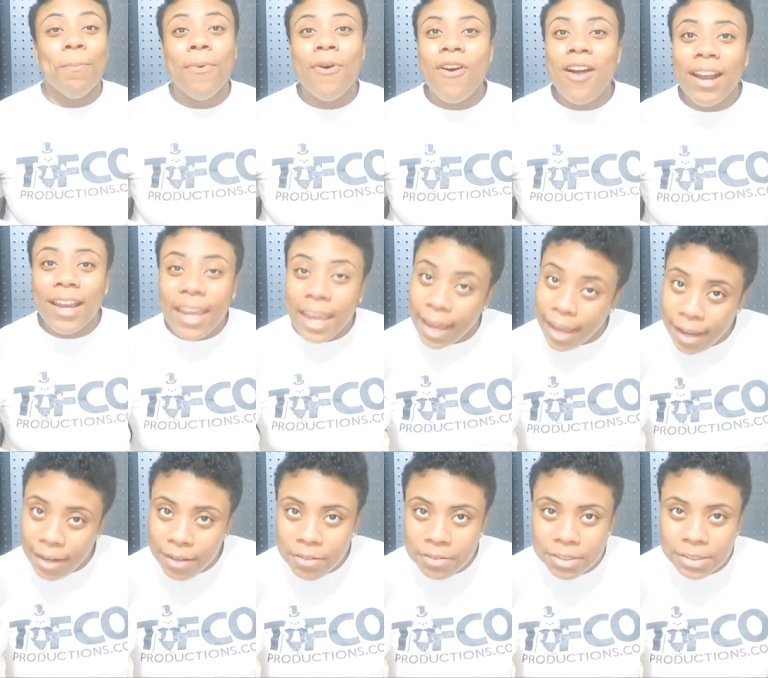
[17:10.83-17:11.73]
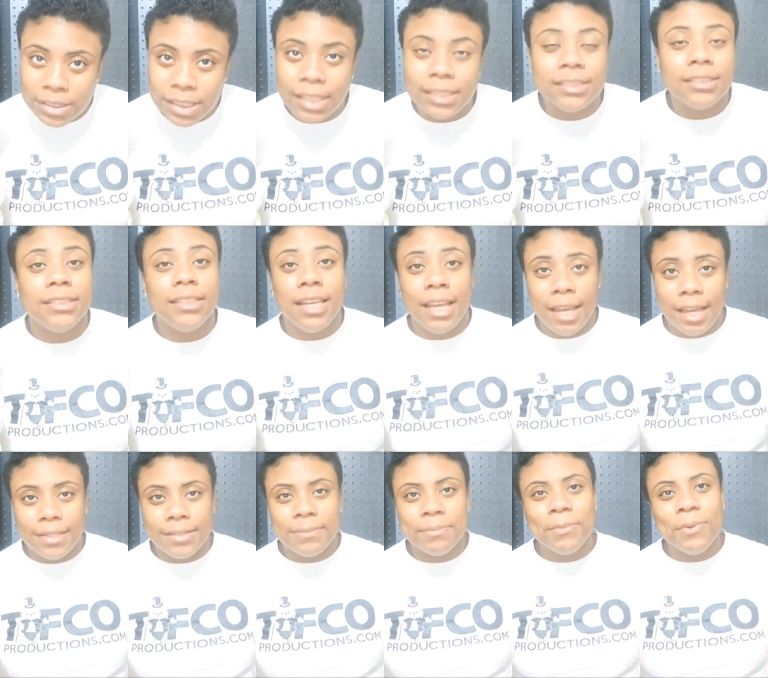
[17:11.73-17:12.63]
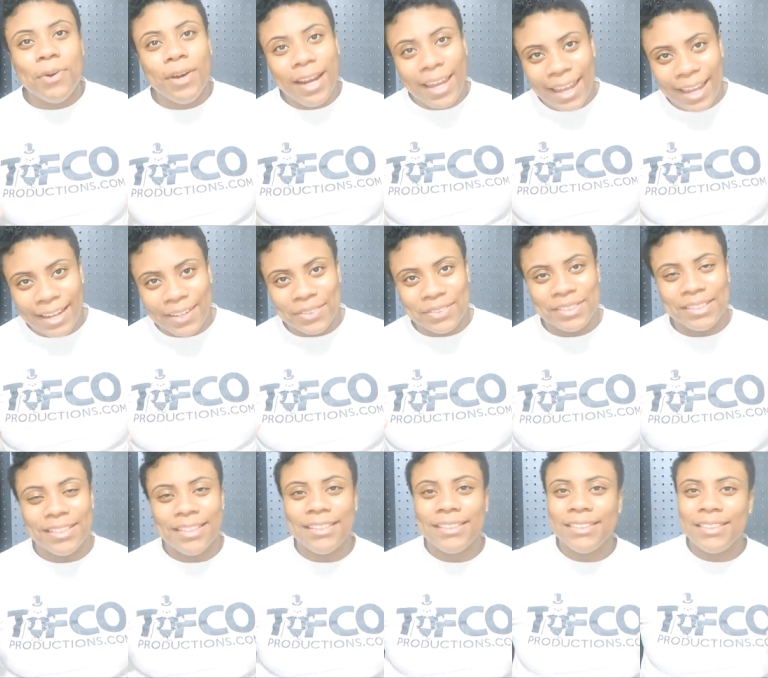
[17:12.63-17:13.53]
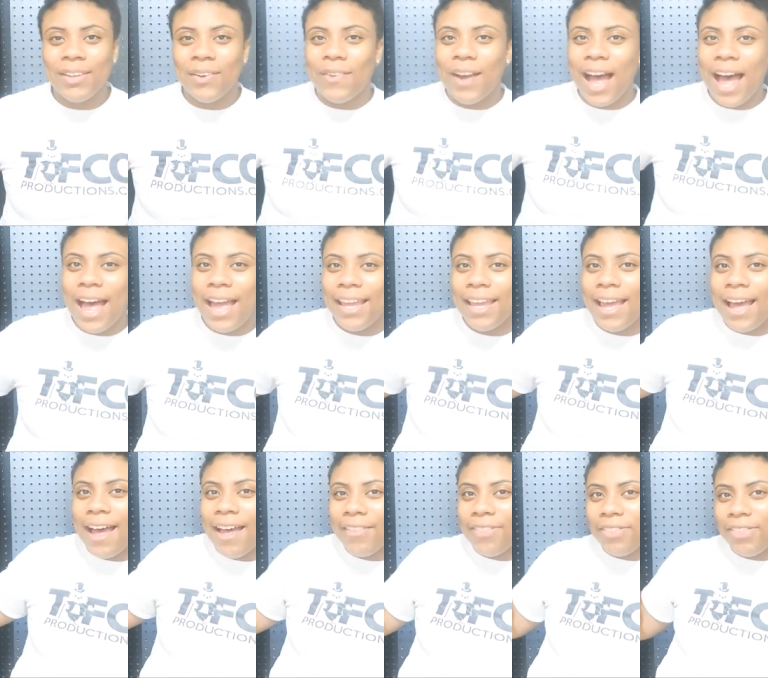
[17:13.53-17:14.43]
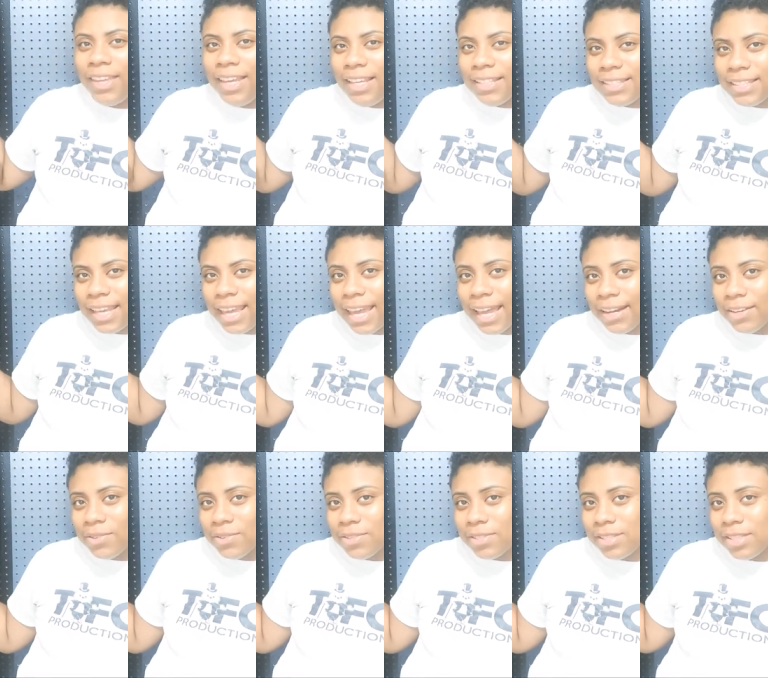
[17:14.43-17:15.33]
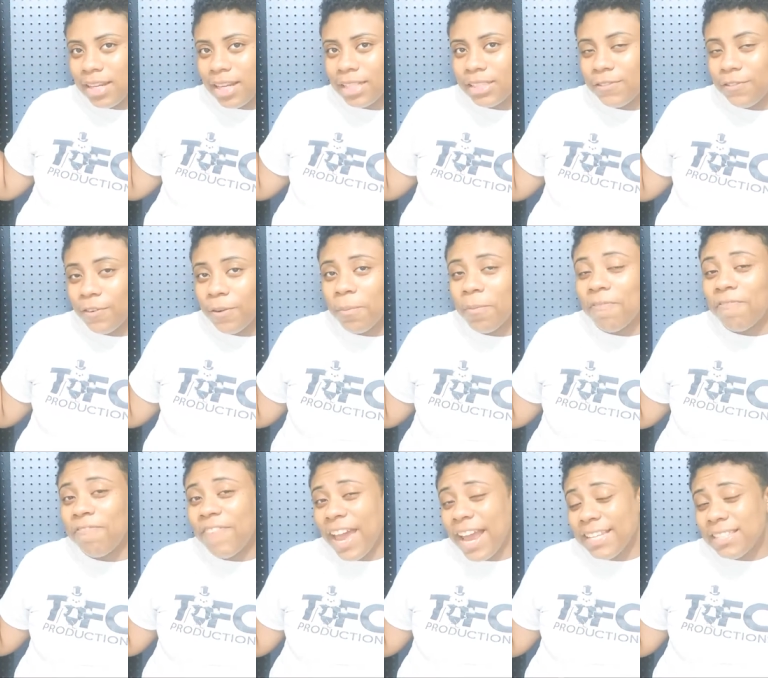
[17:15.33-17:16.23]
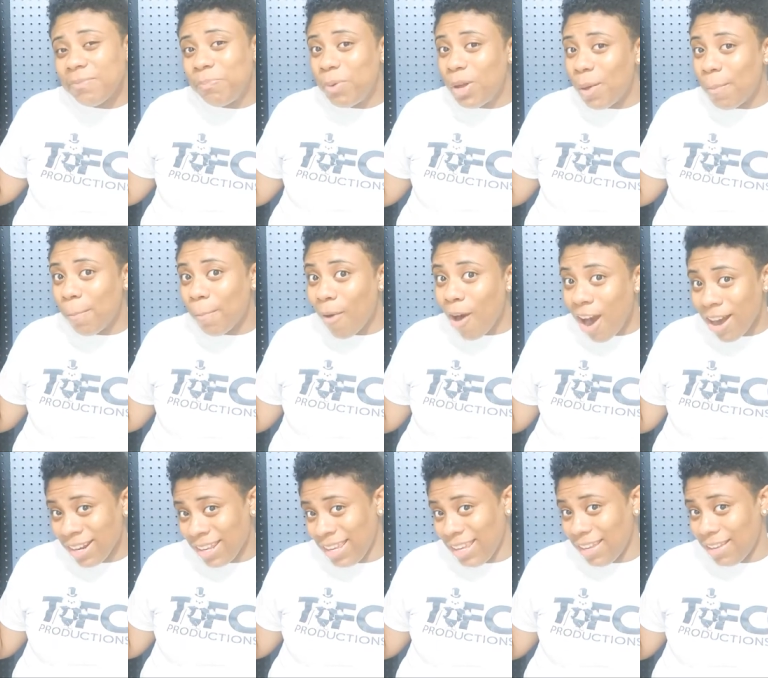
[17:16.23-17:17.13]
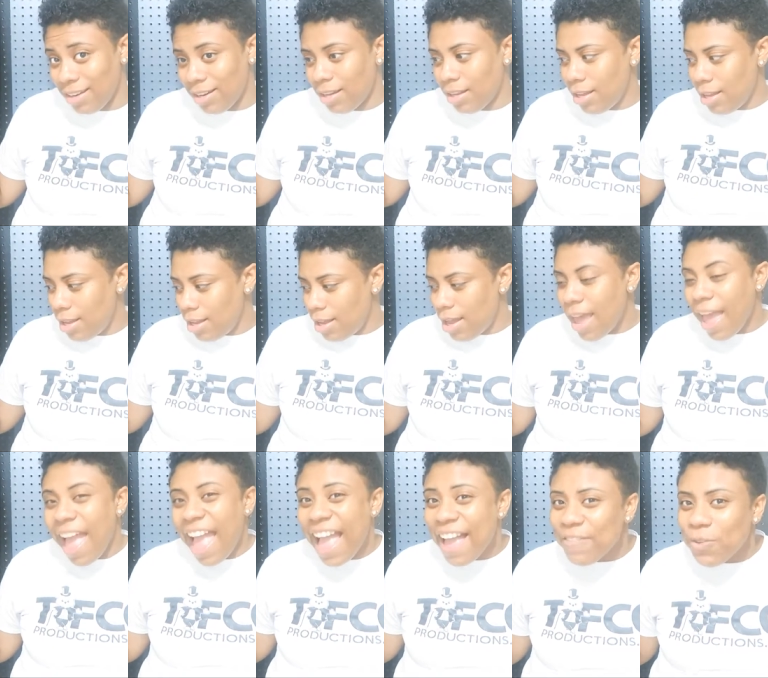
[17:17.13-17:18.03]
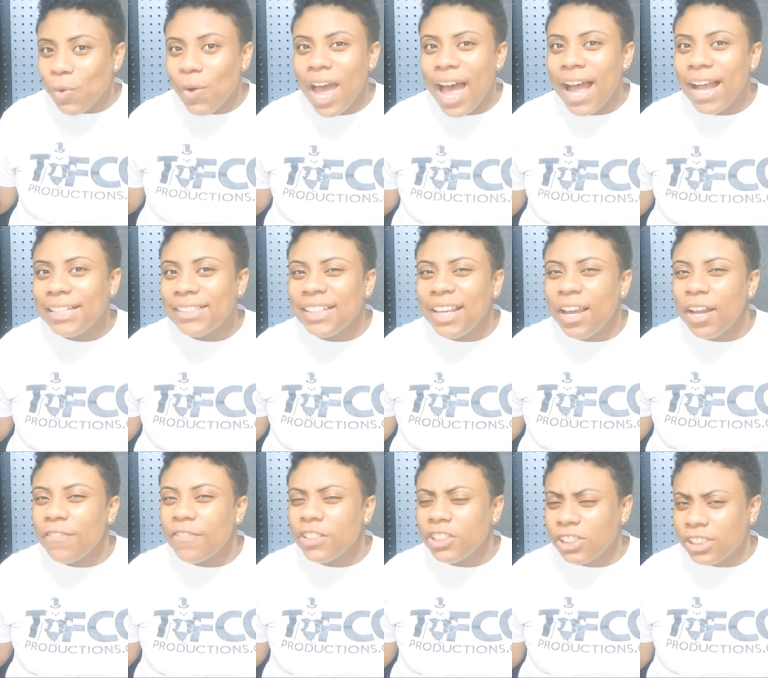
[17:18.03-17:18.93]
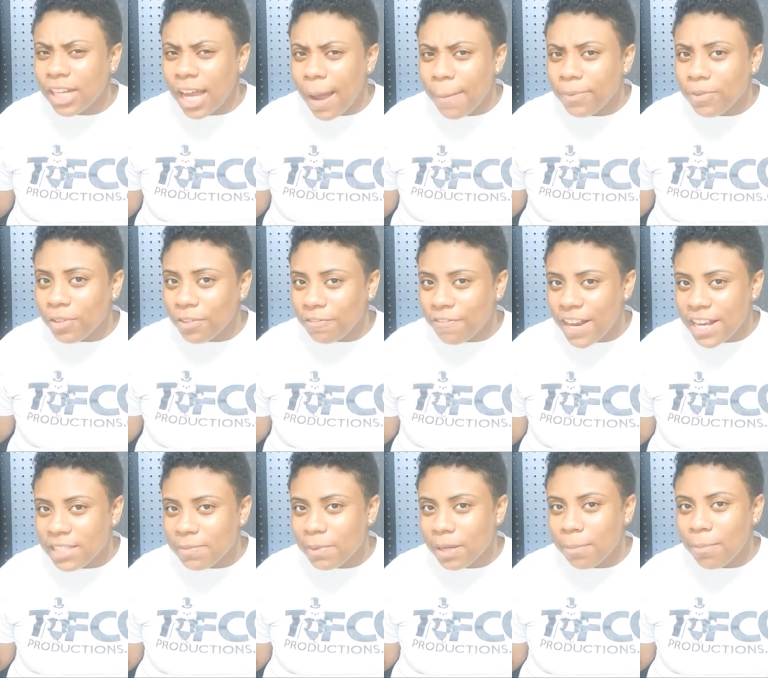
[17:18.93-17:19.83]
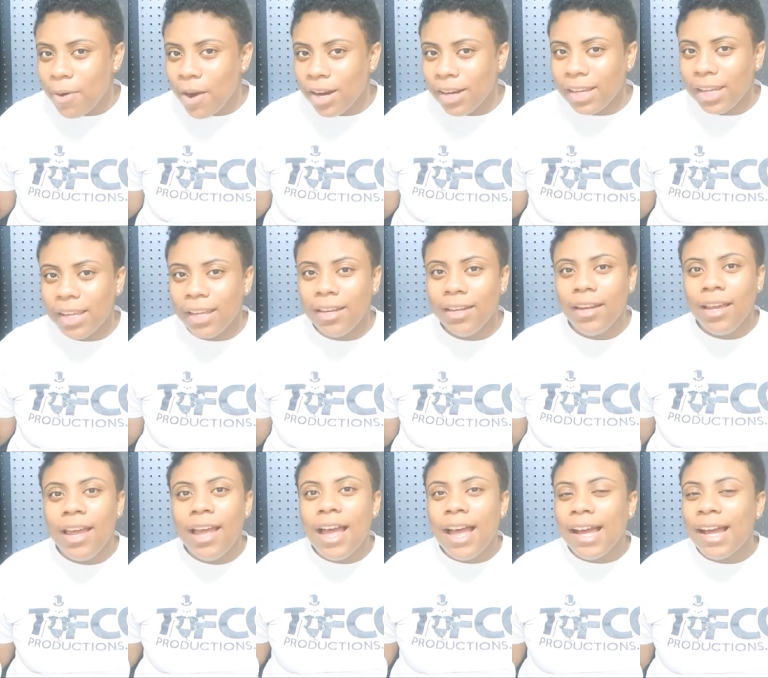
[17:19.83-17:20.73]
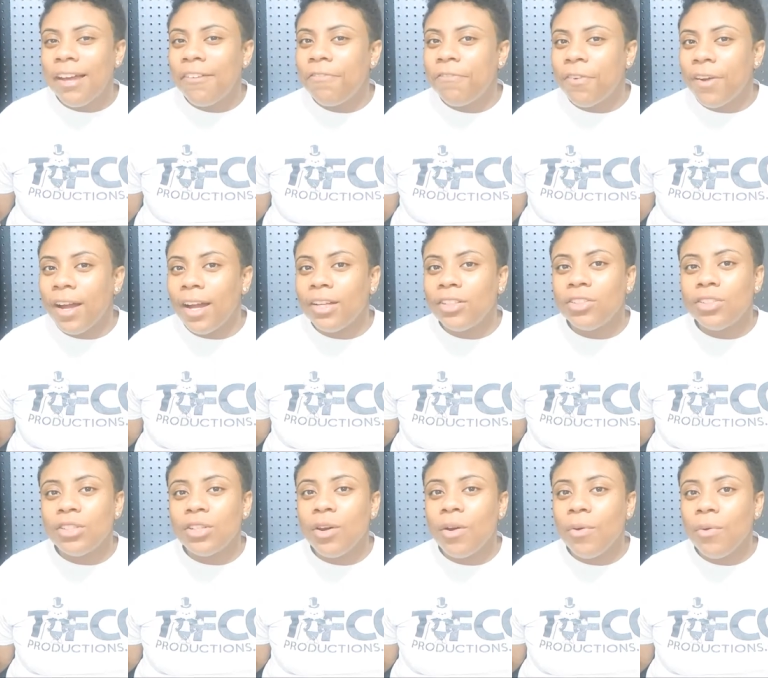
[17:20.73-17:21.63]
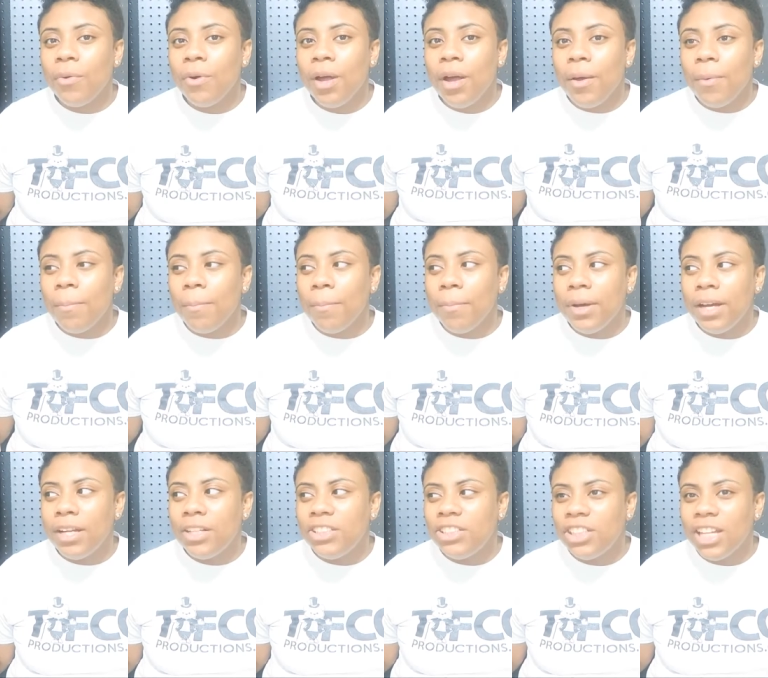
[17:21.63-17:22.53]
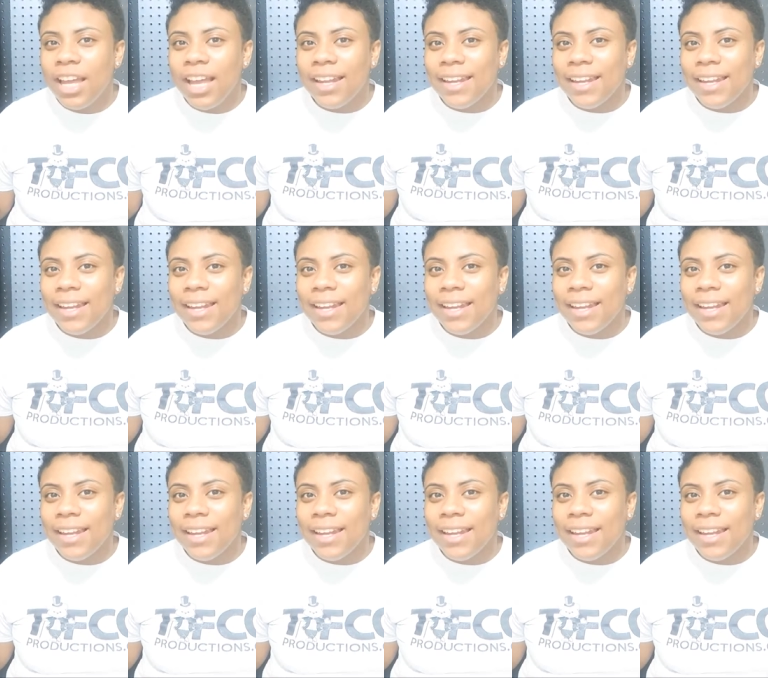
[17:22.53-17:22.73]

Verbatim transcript: more candlesticks. Yes, more candlesticks. So I got these candlesticks from Facebook Market. Have you guys ever shopped on Facebook Market? I find so much